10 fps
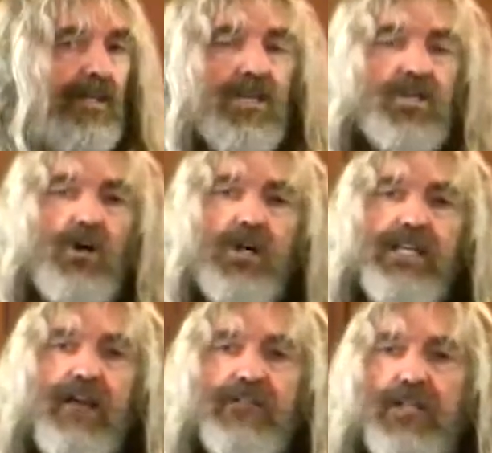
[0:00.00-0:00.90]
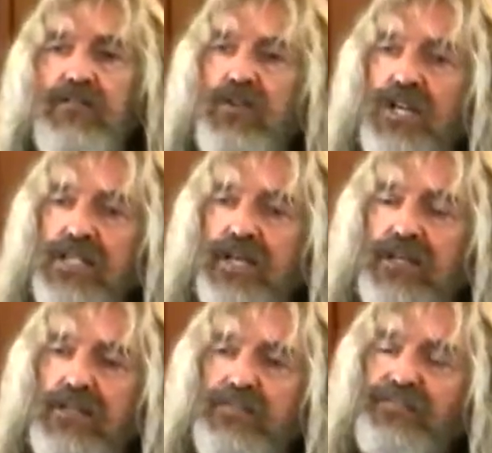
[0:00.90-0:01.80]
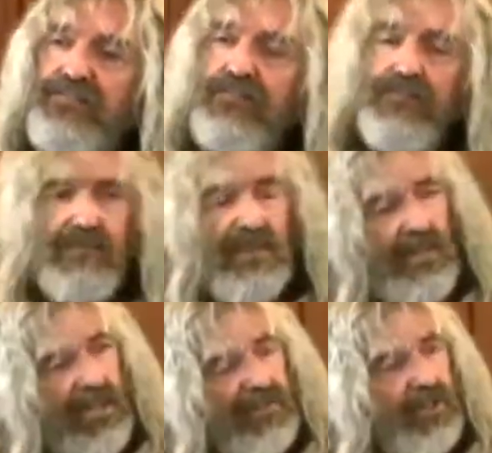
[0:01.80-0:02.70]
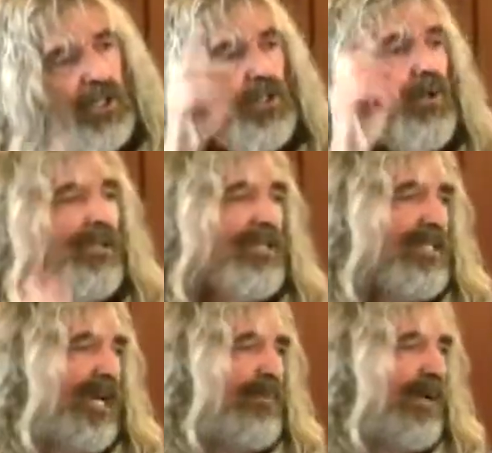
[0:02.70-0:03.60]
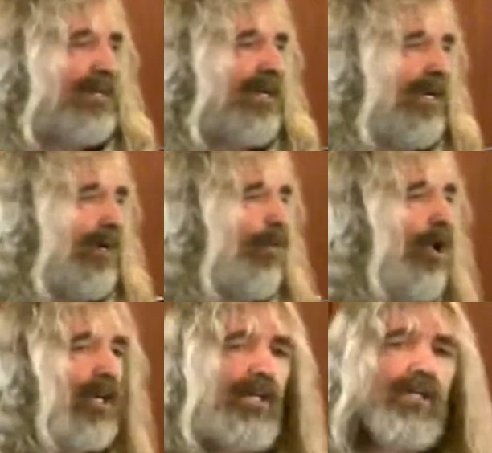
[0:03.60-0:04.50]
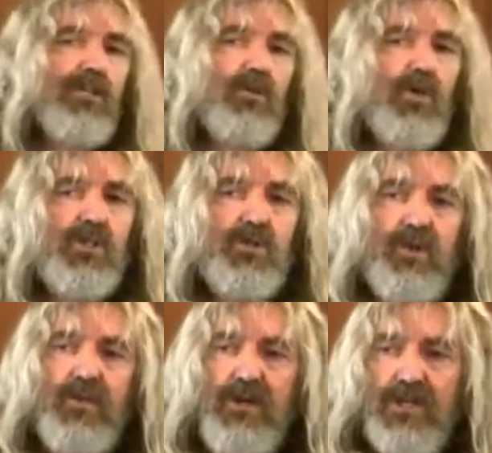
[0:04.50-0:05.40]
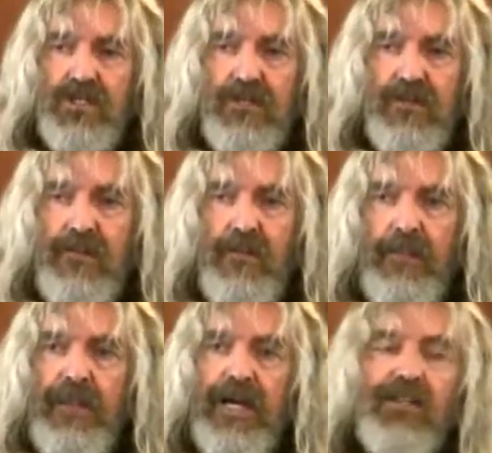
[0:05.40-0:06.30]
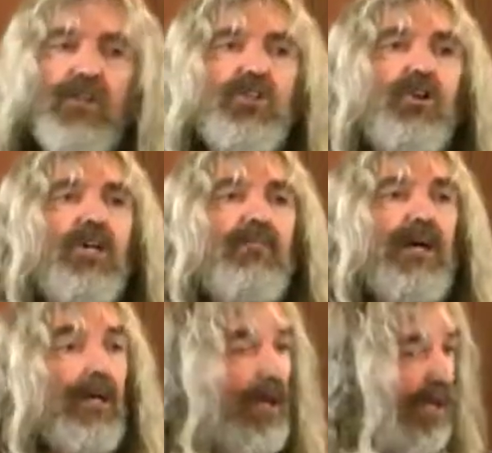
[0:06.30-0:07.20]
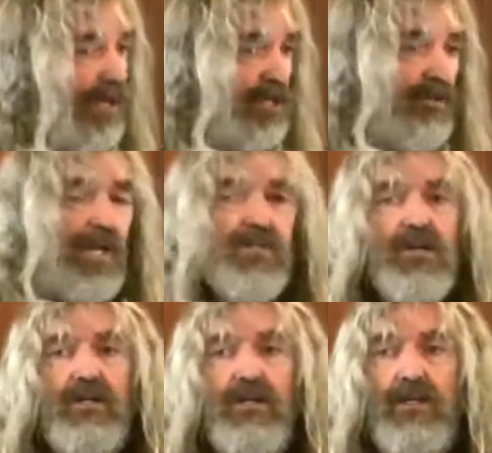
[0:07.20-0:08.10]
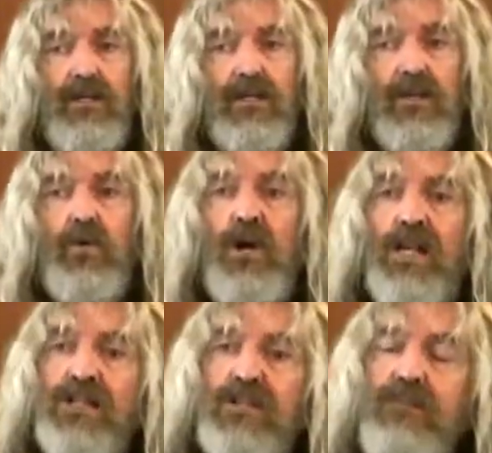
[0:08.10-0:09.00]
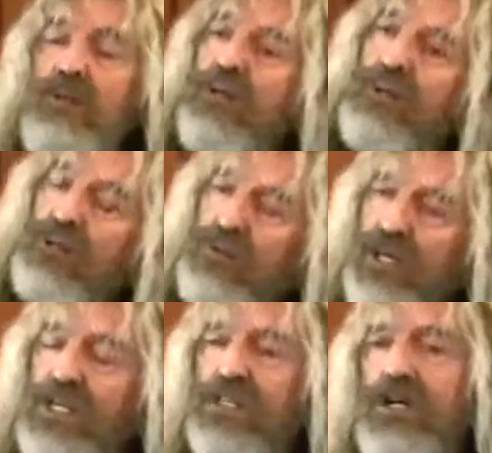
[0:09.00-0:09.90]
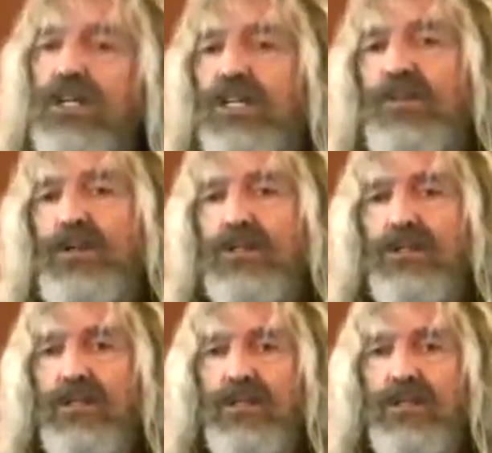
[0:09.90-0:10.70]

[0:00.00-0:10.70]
Shortly after that, a few days later, there are two other disciples walking on the road to Emmaus. And they're joined by a stranger who asks them, "What are you talking about?"